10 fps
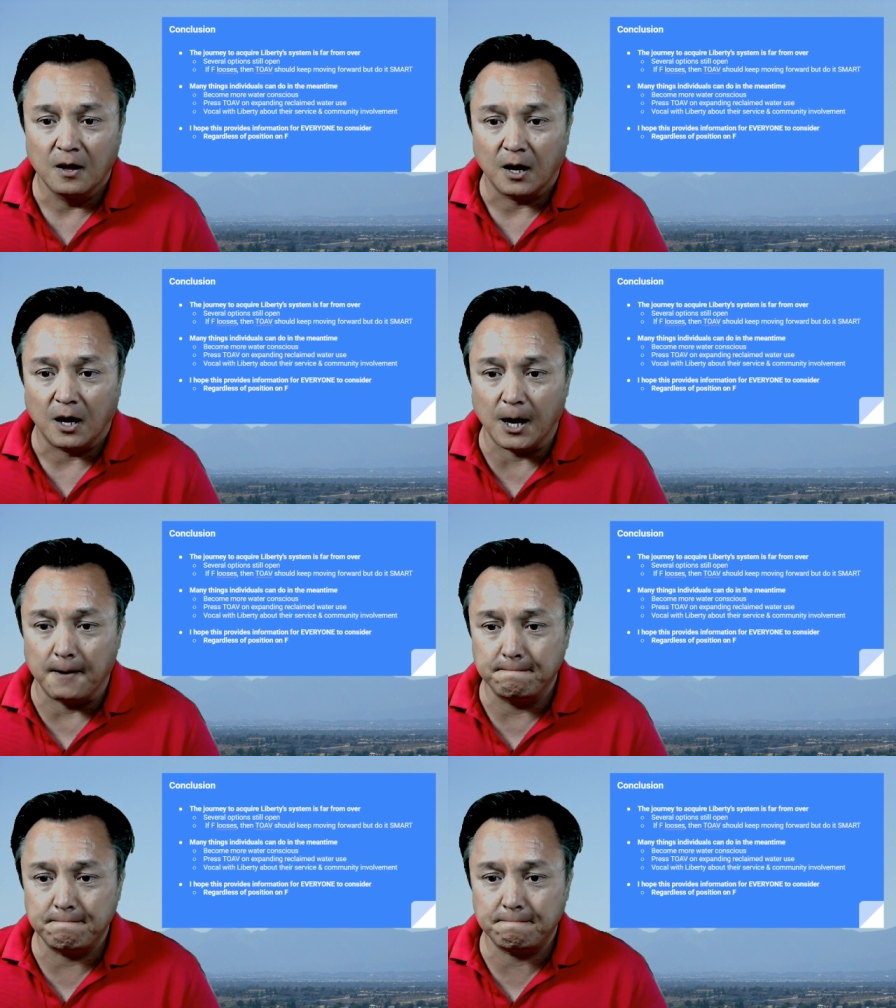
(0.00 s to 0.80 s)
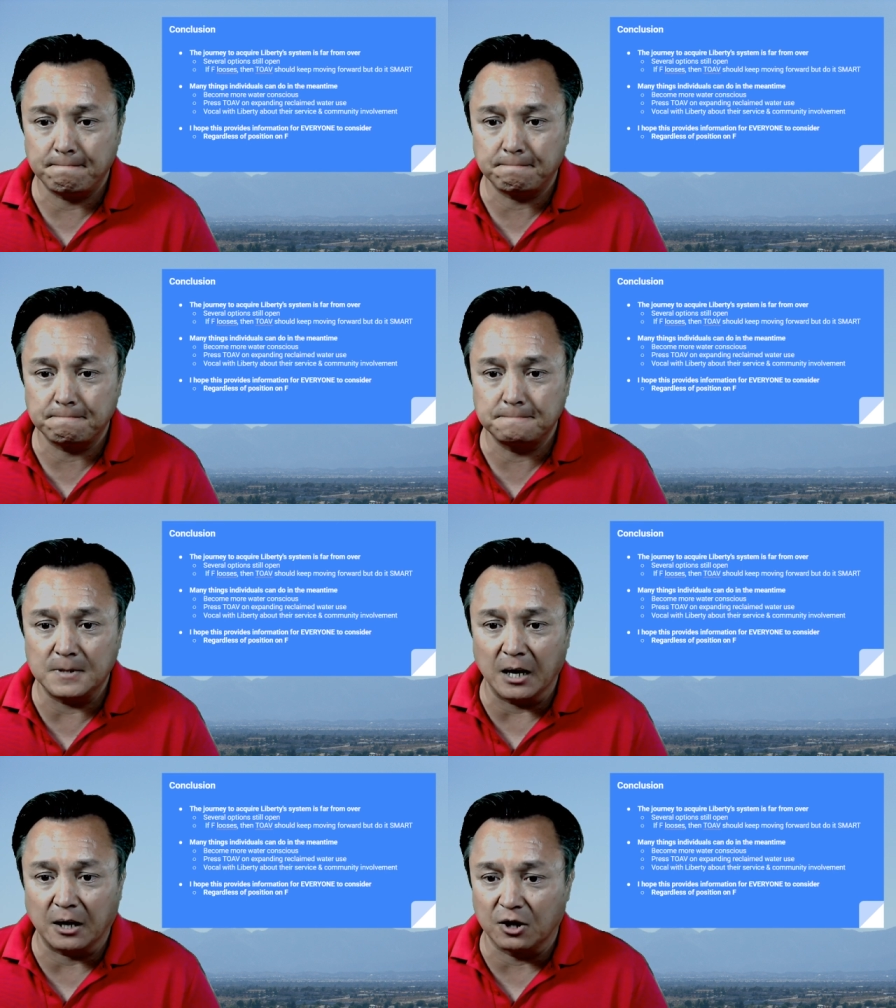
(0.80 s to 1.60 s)
Um,
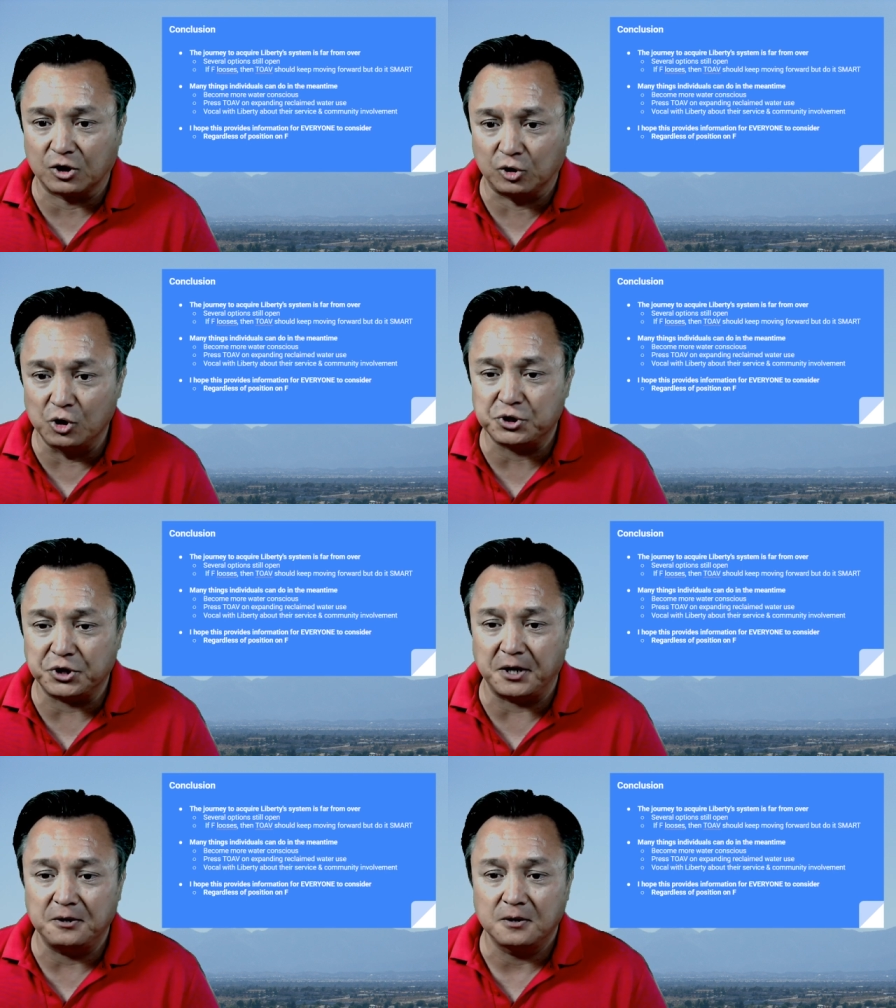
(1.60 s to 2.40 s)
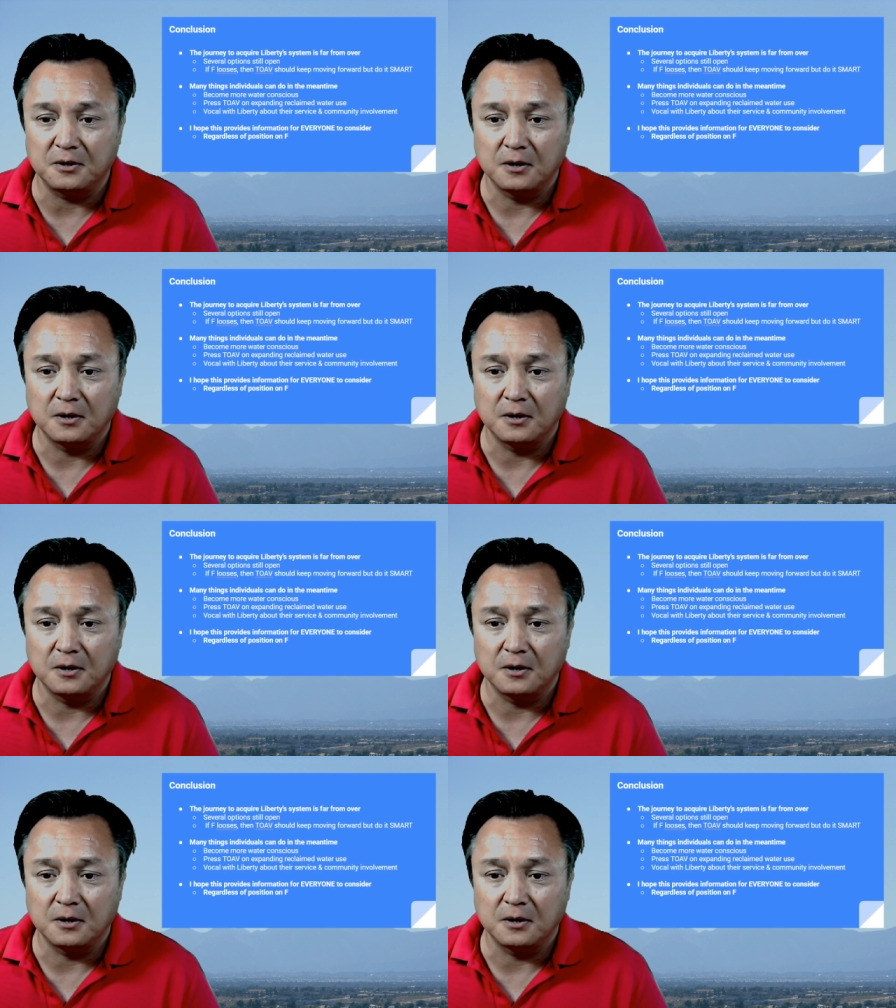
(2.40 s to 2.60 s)
in conclusion,